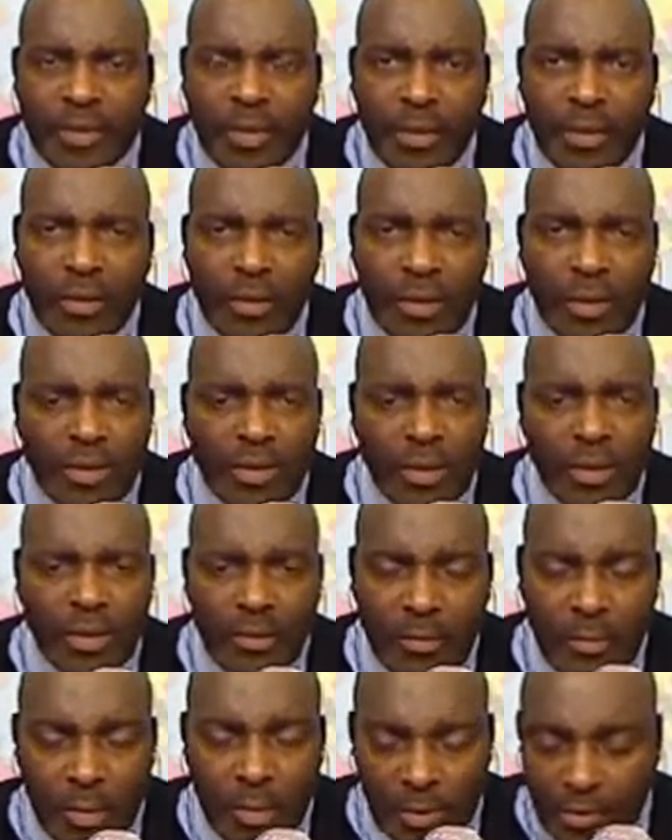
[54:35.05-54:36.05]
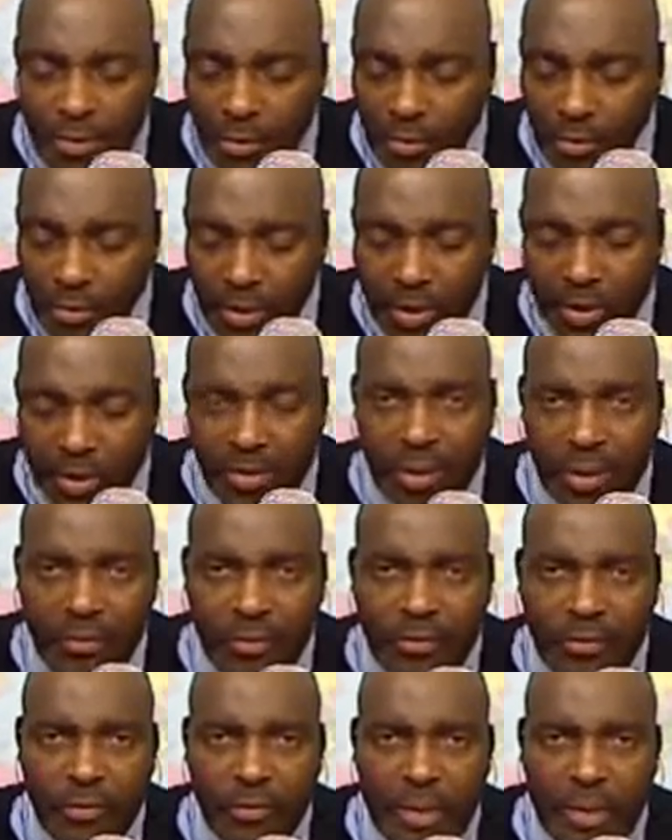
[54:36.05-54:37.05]
Because he certainly has
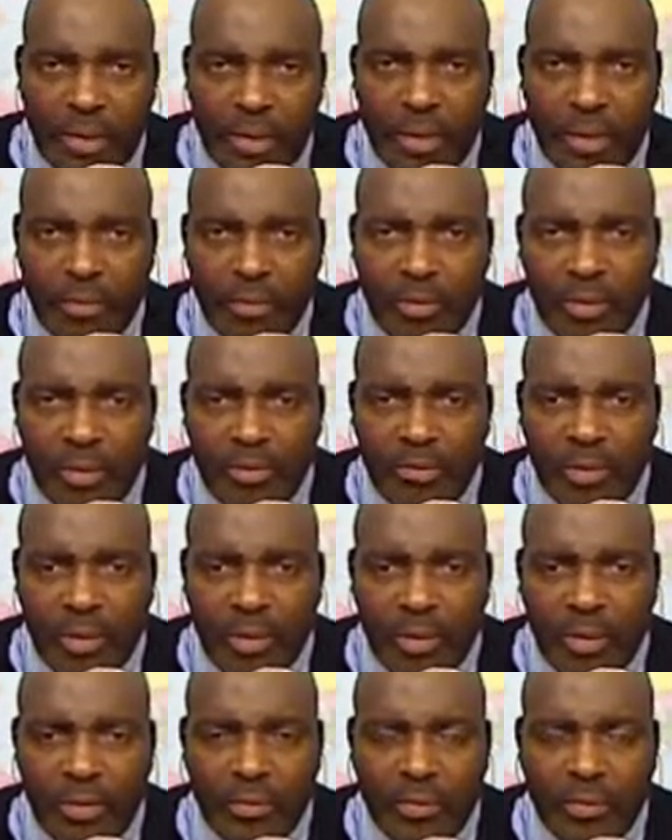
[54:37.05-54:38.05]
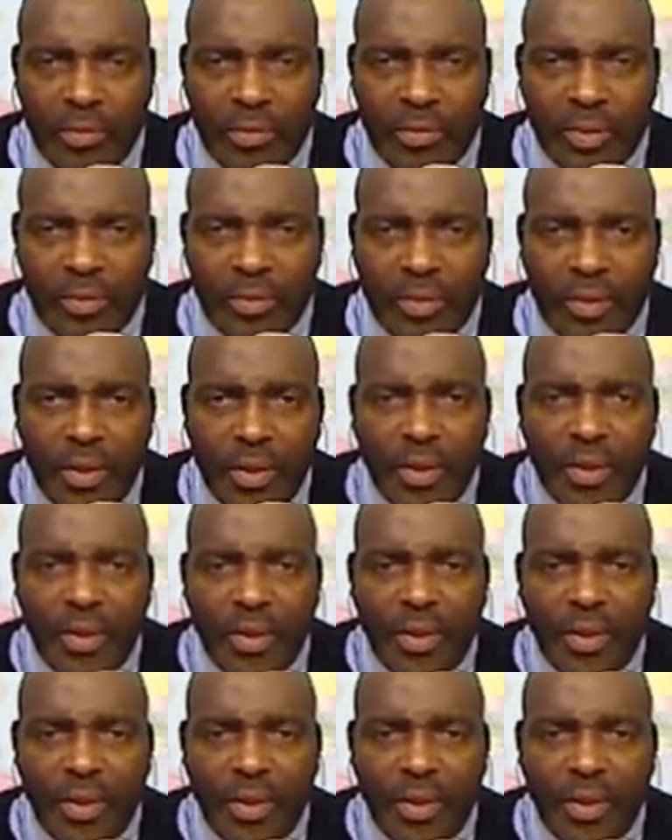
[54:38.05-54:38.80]
suffered from any number of illnesses,